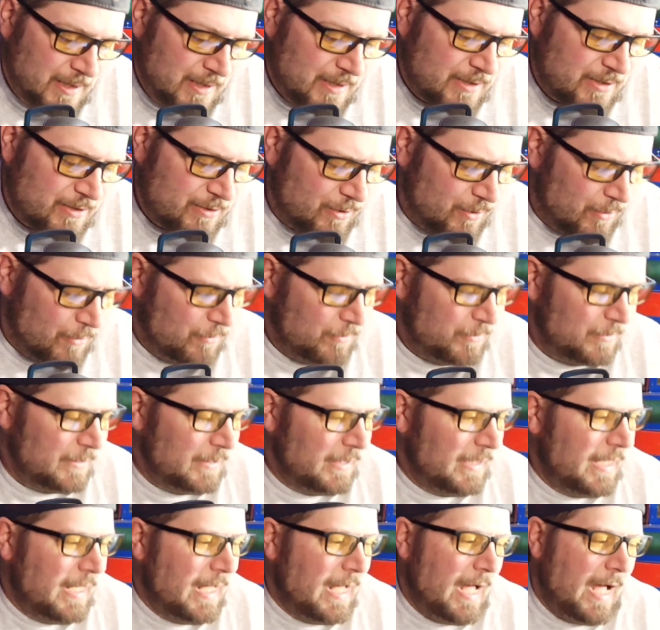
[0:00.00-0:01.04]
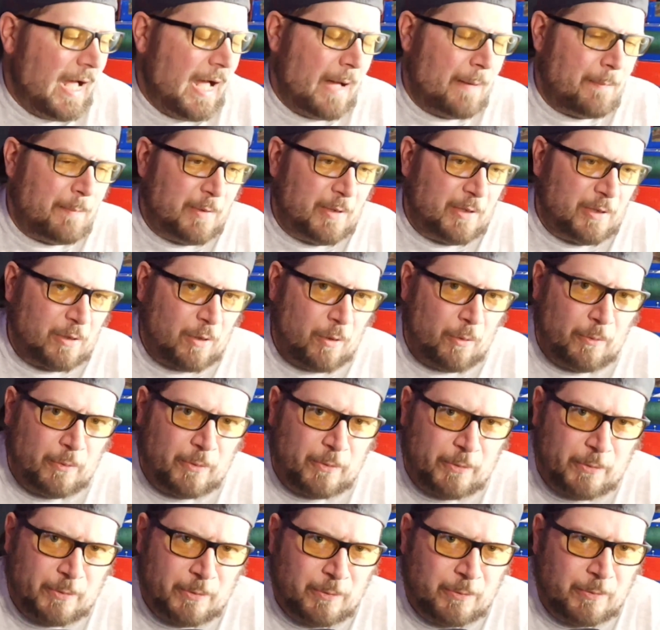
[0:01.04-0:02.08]
So I'm going to go
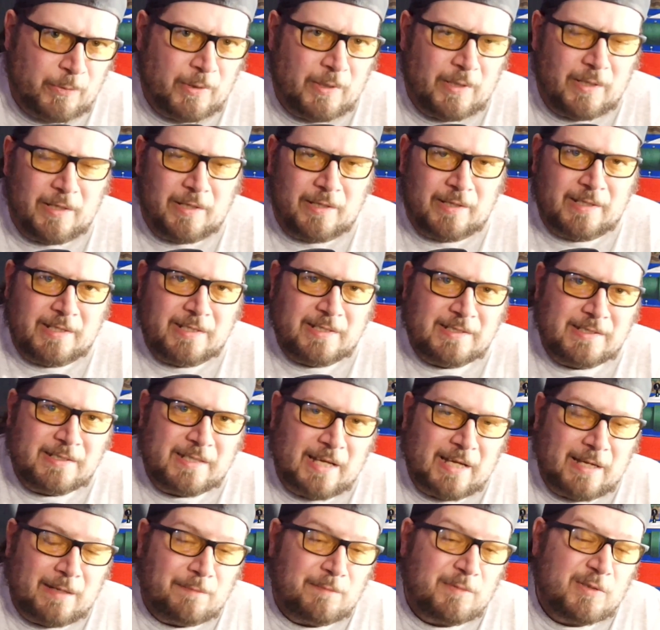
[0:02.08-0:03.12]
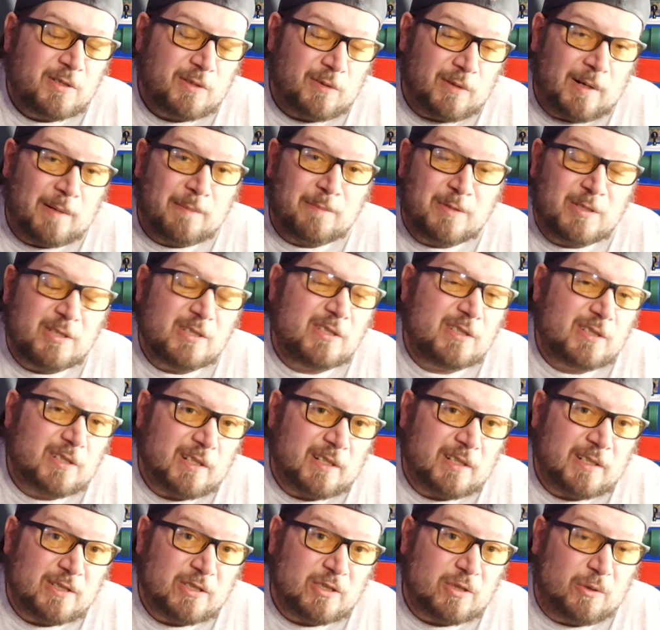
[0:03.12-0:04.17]
through these games. So I'm just
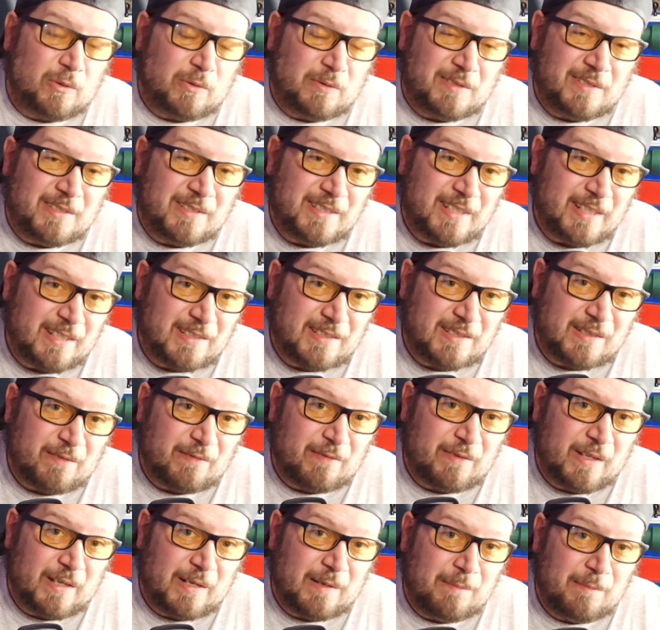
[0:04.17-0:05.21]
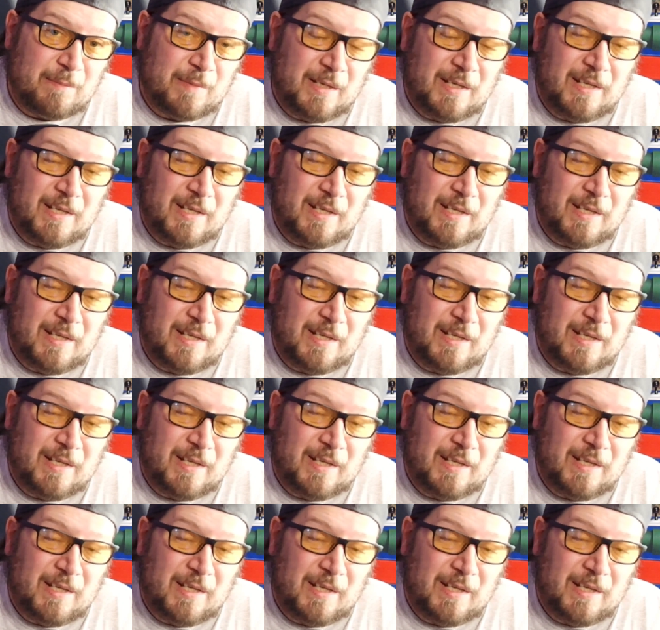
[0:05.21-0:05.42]
going to show you 6 of them.